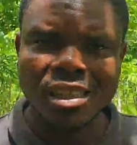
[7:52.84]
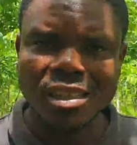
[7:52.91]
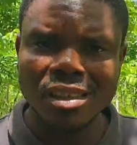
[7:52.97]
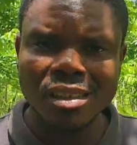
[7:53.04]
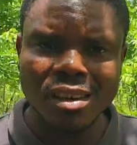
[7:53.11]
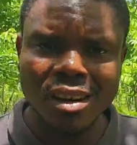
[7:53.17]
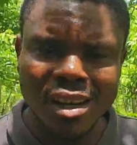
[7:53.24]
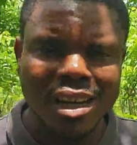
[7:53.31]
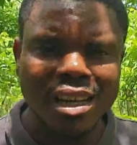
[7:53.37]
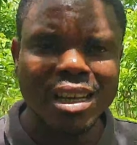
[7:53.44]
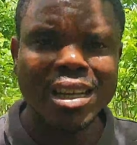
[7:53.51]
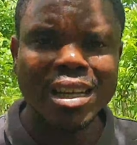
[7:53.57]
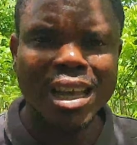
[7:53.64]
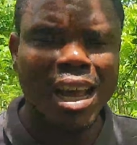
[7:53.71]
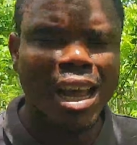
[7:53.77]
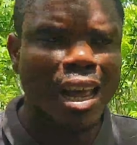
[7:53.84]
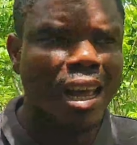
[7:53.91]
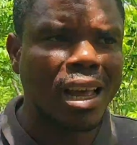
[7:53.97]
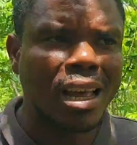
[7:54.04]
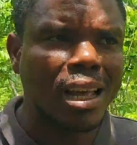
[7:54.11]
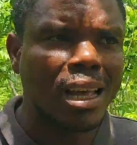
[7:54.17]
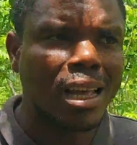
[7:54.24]
is really
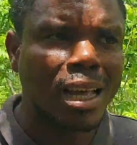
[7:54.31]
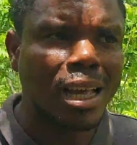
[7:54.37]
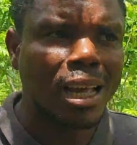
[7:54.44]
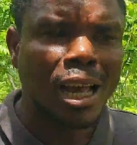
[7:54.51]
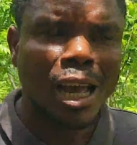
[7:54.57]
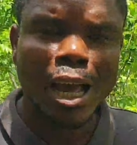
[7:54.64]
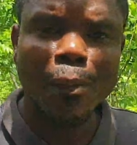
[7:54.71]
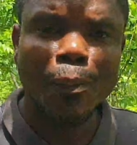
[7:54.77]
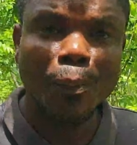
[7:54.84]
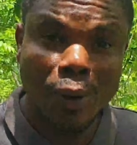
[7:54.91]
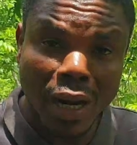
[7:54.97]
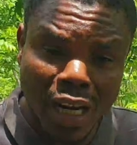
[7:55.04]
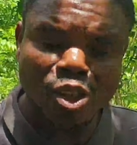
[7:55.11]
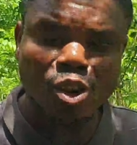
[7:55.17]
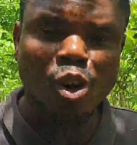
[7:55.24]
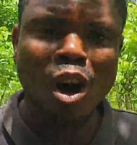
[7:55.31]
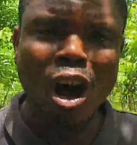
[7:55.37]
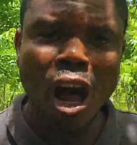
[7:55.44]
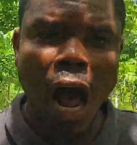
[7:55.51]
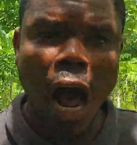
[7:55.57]
a pleasure.